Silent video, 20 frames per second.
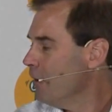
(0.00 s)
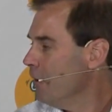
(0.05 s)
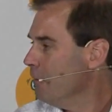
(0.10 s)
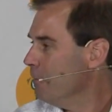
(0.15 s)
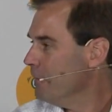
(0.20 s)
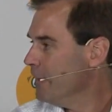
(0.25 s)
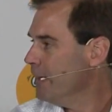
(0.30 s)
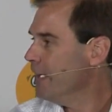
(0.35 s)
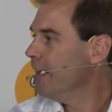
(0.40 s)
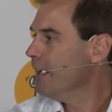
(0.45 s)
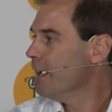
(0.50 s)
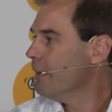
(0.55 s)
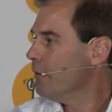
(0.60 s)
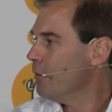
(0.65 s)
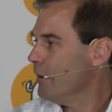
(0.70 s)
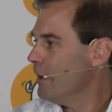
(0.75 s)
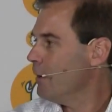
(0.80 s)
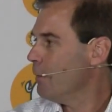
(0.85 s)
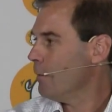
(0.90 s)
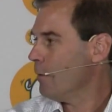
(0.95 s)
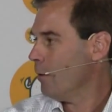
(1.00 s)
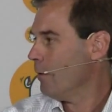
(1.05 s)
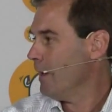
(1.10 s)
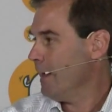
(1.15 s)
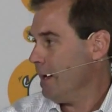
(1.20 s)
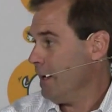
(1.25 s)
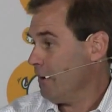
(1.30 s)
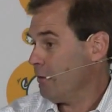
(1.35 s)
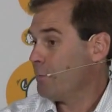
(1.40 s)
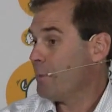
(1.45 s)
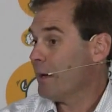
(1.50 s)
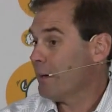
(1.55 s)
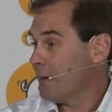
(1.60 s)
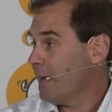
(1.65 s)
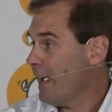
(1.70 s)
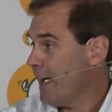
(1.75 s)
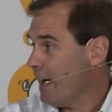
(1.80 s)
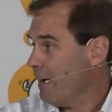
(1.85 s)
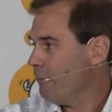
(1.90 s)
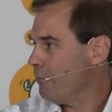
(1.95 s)
any other and expect to
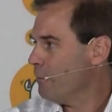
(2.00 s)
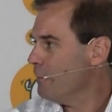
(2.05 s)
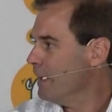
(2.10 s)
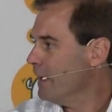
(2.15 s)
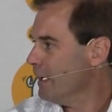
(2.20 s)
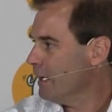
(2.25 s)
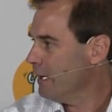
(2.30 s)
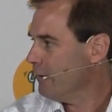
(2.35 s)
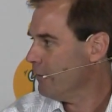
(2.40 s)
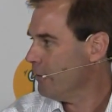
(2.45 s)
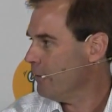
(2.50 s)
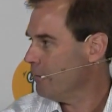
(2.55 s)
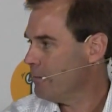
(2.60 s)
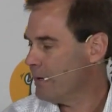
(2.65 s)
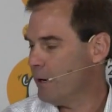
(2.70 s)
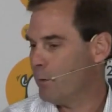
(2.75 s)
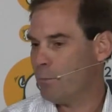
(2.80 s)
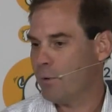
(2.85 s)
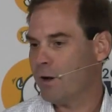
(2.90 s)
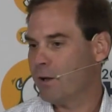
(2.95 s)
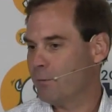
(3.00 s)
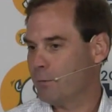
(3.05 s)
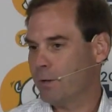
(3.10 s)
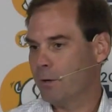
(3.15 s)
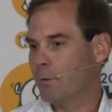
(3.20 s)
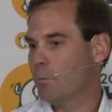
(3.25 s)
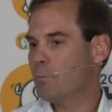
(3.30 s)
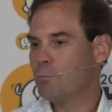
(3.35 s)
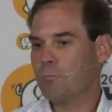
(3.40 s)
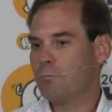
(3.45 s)
have from any other enterprise player.